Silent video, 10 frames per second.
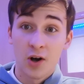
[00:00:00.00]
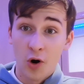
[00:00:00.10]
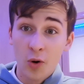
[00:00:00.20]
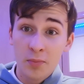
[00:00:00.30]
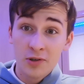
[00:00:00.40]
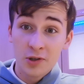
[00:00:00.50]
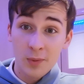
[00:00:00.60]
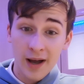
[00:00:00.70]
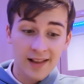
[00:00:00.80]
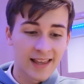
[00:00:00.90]
hope you
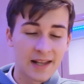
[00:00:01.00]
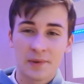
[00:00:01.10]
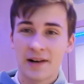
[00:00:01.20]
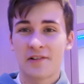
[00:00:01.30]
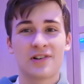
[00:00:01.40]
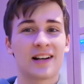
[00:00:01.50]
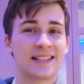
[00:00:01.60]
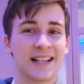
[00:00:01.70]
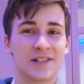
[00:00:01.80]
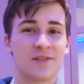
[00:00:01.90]
do well in whatever
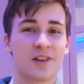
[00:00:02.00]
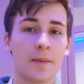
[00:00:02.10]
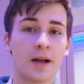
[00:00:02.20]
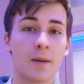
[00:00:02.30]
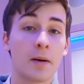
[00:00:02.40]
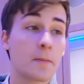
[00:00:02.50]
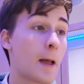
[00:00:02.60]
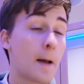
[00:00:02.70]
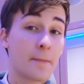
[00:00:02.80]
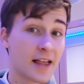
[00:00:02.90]
tracking test you have coming up.
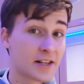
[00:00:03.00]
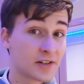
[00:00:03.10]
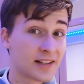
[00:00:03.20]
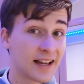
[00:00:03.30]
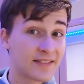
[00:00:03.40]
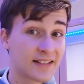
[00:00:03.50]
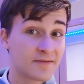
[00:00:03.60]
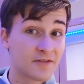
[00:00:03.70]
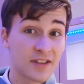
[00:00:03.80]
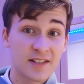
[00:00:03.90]
That's all I have
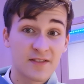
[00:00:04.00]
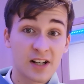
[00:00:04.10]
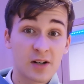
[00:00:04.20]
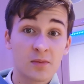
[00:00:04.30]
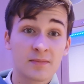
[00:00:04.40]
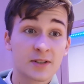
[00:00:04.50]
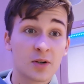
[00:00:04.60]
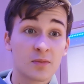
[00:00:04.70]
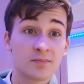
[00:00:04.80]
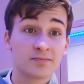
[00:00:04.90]
for this video,
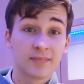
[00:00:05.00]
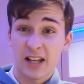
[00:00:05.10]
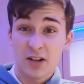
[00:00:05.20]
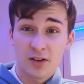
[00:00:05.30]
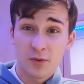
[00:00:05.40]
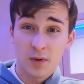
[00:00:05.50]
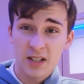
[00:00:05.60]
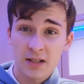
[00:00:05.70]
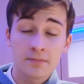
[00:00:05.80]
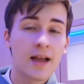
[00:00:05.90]
so thank you all for
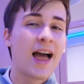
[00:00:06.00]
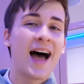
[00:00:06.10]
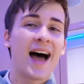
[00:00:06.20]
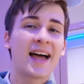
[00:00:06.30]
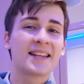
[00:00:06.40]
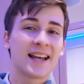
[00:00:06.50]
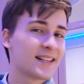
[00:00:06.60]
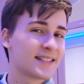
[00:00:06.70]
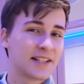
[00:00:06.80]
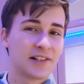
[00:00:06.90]
watching, and
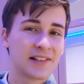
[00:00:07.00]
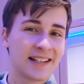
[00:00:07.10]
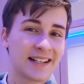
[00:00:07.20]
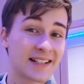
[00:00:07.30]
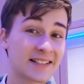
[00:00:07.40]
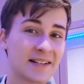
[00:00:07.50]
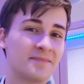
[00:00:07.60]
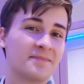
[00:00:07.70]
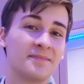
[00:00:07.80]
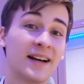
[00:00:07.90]
I'll see you all again next
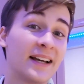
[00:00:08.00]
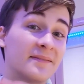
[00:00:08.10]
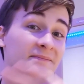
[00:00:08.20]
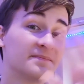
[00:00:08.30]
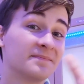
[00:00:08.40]
time. Bye.